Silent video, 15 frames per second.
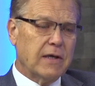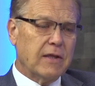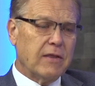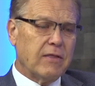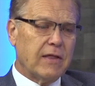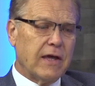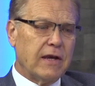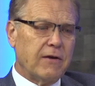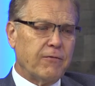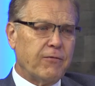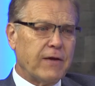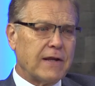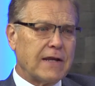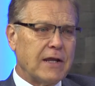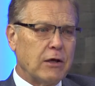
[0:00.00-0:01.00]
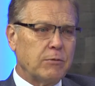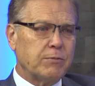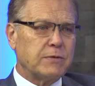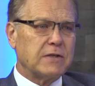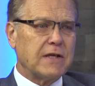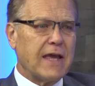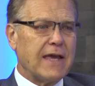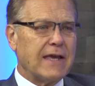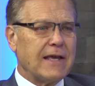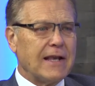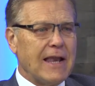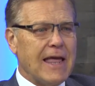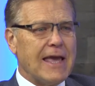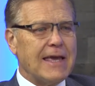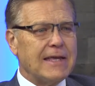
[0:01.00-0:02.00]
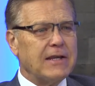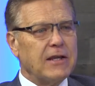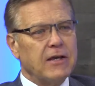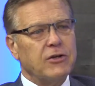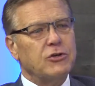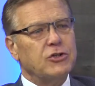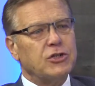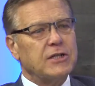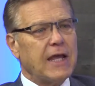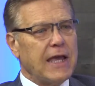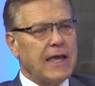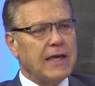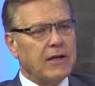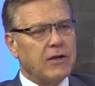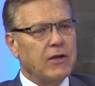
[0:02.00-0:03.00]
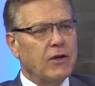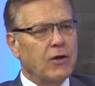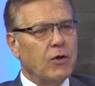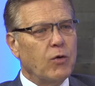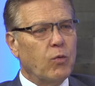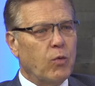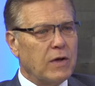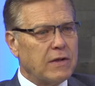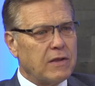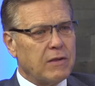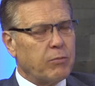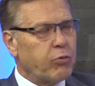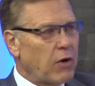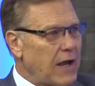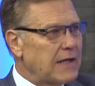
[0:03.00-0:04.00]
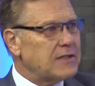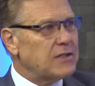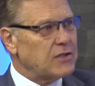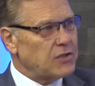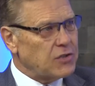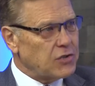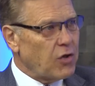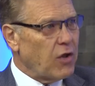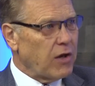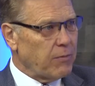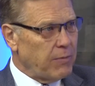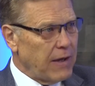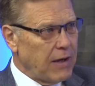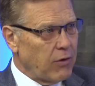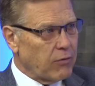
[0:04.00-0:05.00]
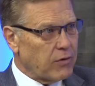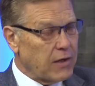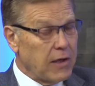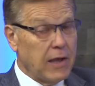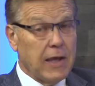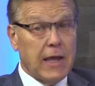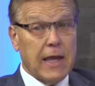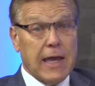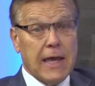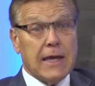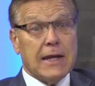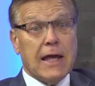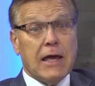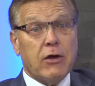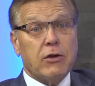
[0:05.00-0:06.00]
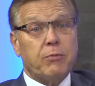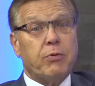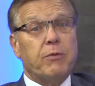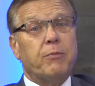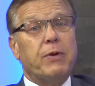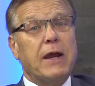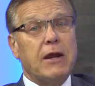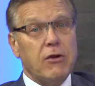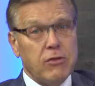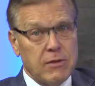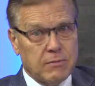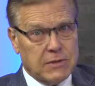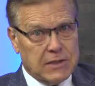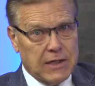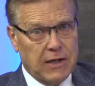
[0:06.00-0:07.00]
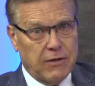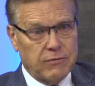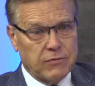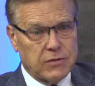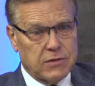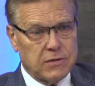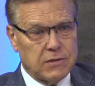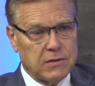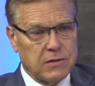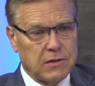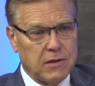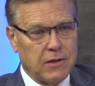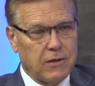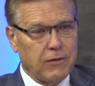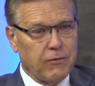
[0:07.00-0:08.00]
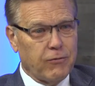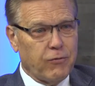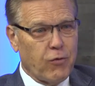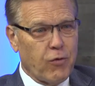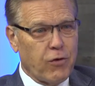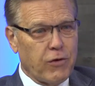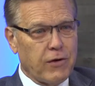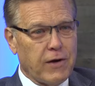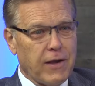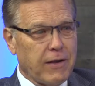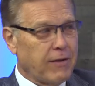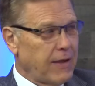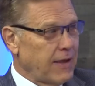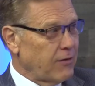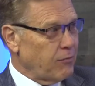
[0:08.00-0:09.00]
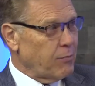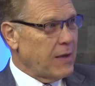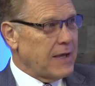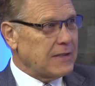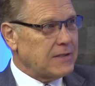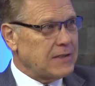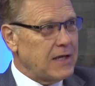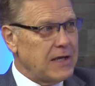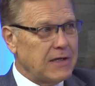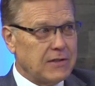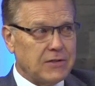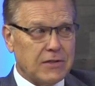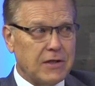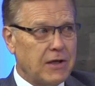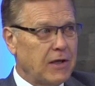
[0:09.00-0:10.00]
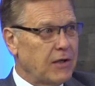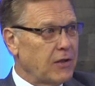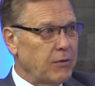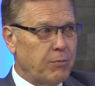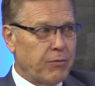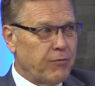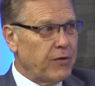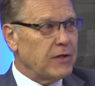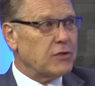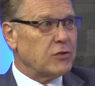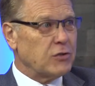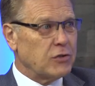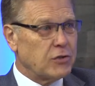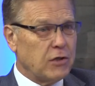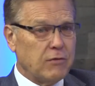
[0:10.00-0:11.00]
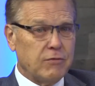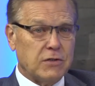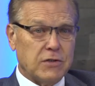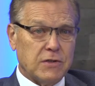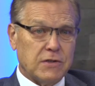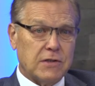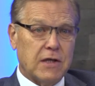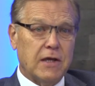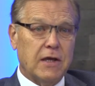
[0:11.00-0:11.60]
that in effect helps a client understand what the process is all about and how to prepare themselves for, as Matt says, the professional services.